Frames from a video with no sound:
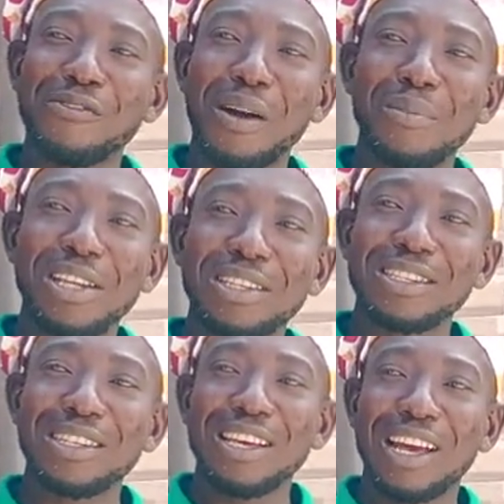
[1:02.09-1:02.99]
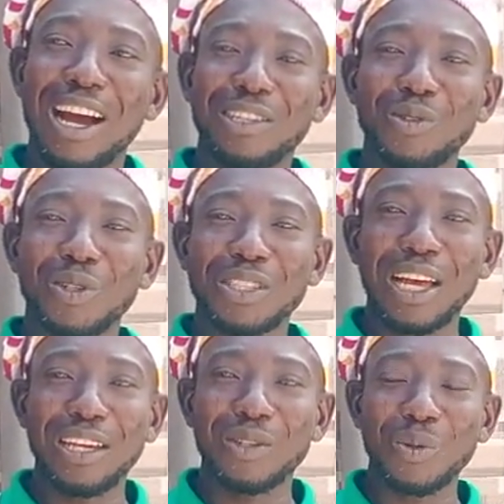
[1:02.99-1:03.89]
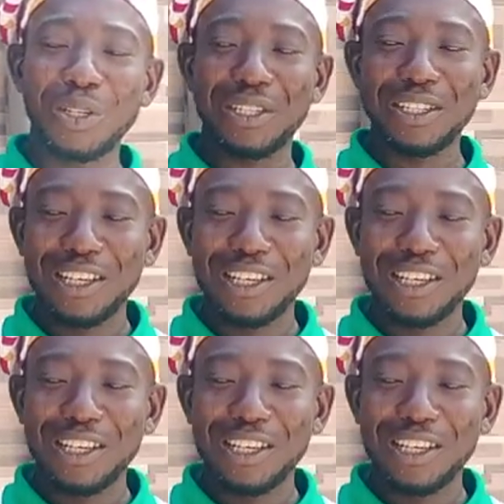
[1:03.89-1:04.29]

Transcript: families at your side doing?